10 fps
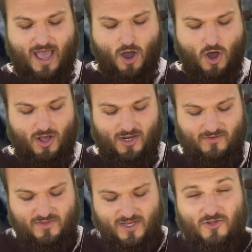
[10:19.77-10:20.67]
all
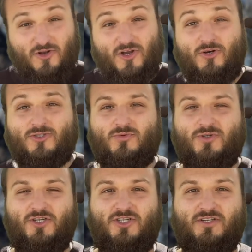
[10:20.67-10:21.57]
of the other notes, we're
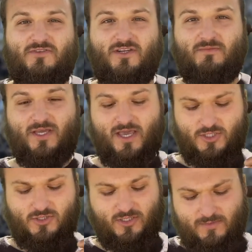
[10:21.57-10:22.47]
just shifting up the A
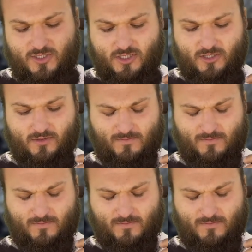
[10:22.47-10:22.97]
string. Let me show you.